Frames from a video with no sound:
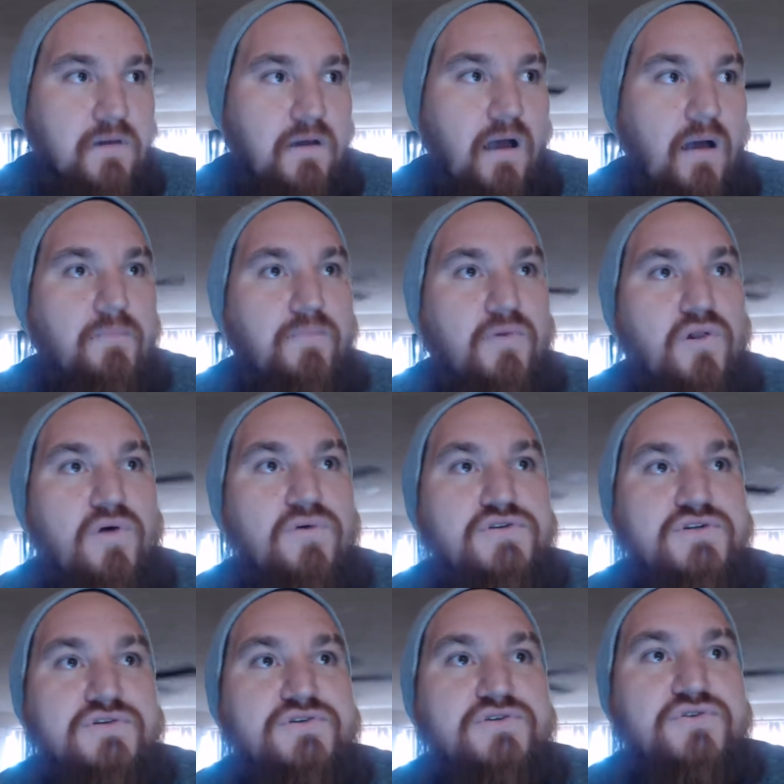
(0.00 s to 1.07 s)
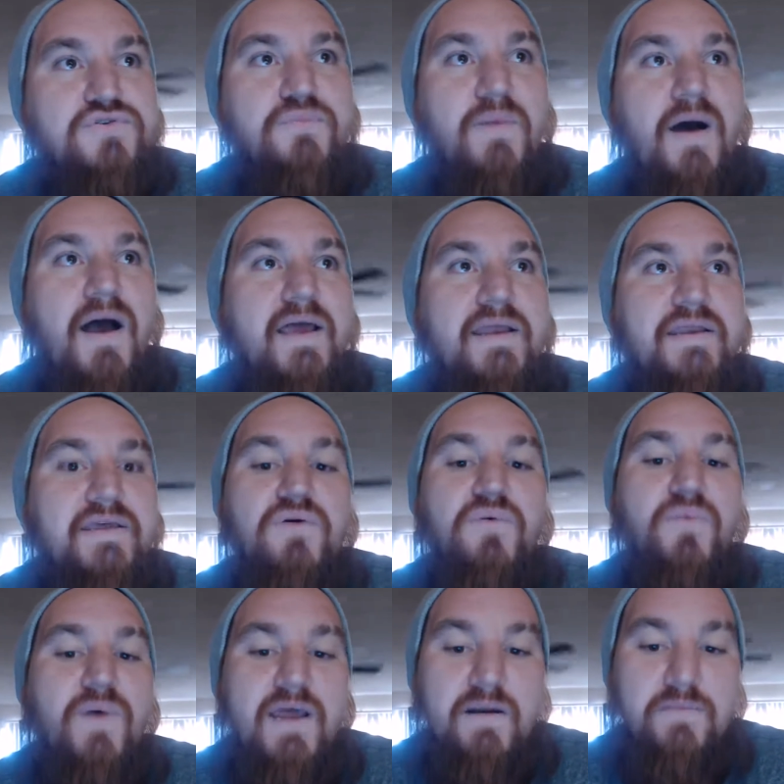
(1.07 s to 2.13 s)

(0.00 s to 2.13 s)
I'm closer to my ideal weight.